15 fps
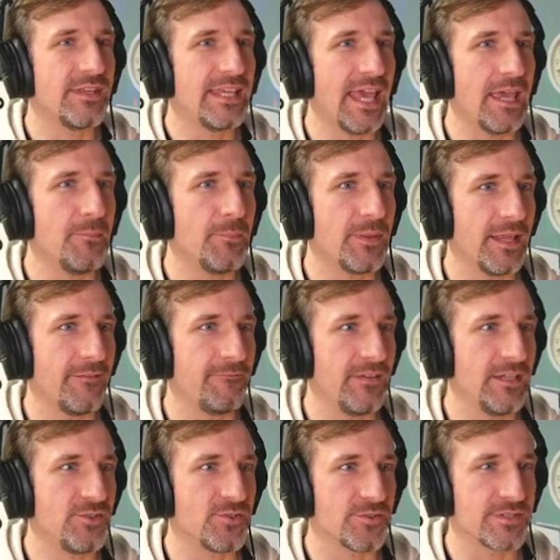gameplay
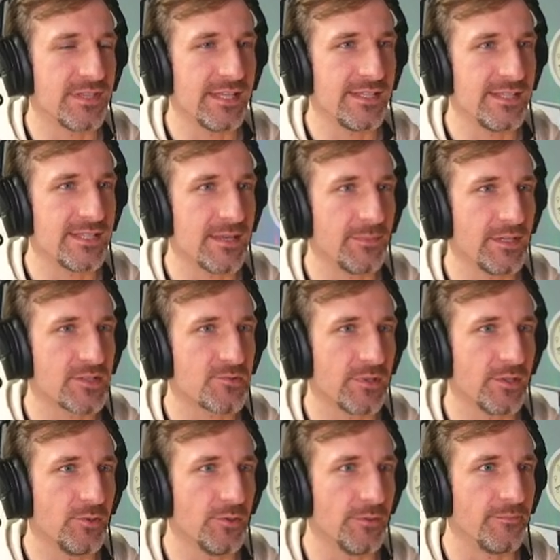features. This is something that's really
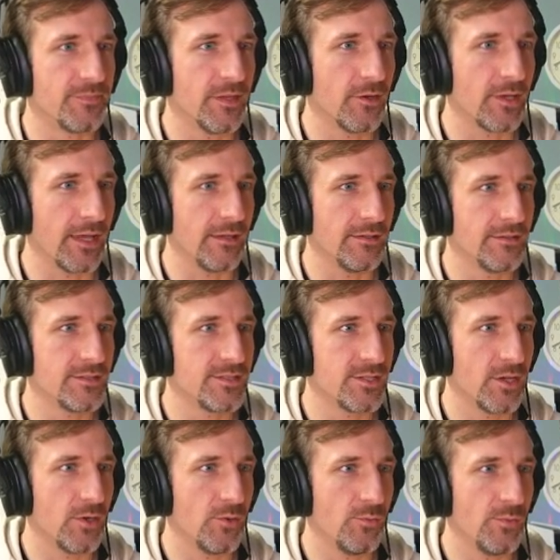cool. Okay,
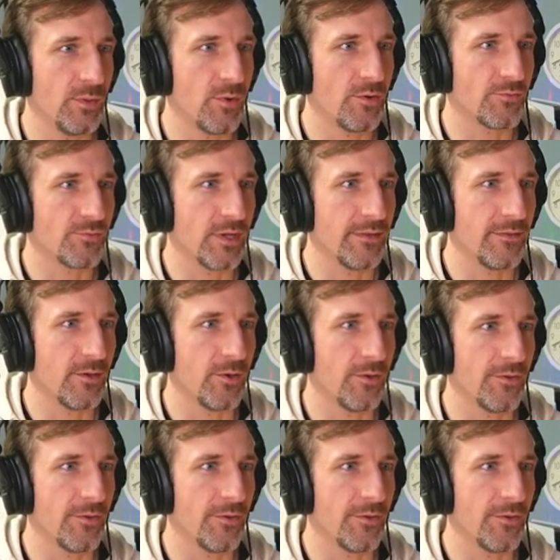so we won't run the whole